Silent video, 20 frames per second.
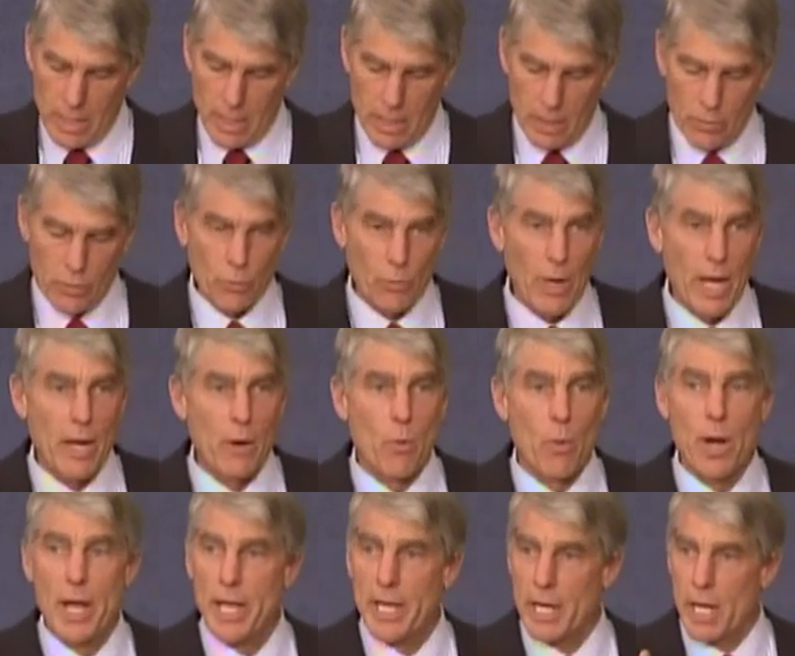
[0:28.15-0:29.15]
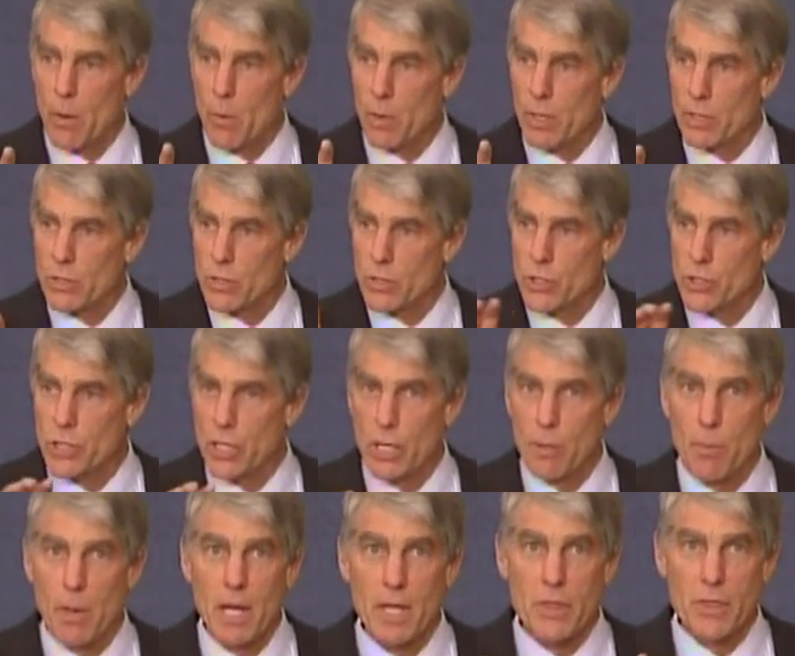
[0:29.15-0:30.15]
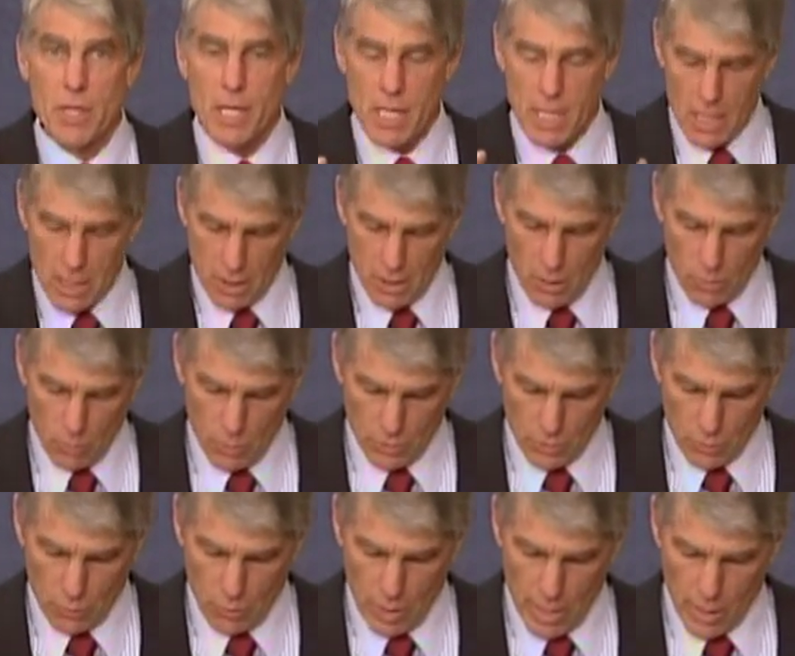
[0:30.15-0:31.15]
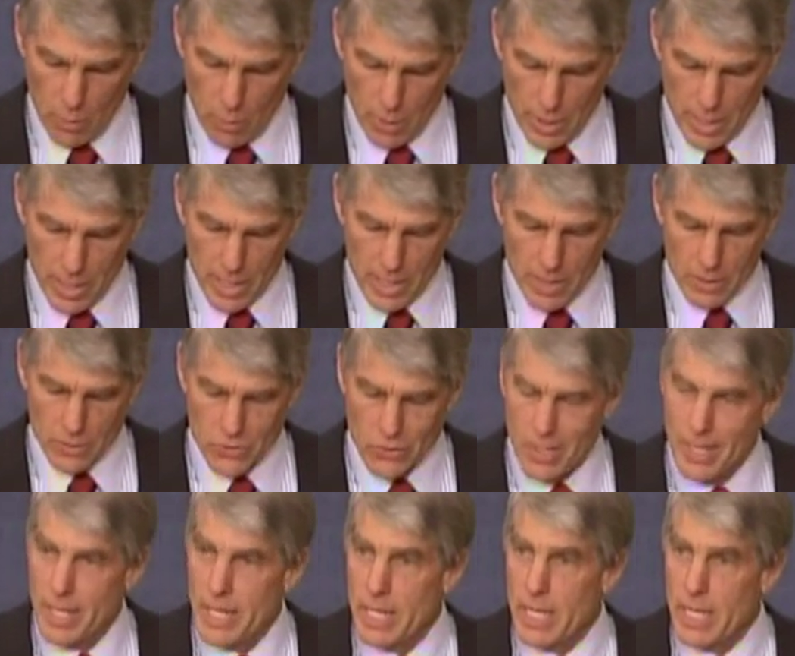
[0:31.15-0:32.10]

in the right way, and I want to just share my thinking on what the right way is.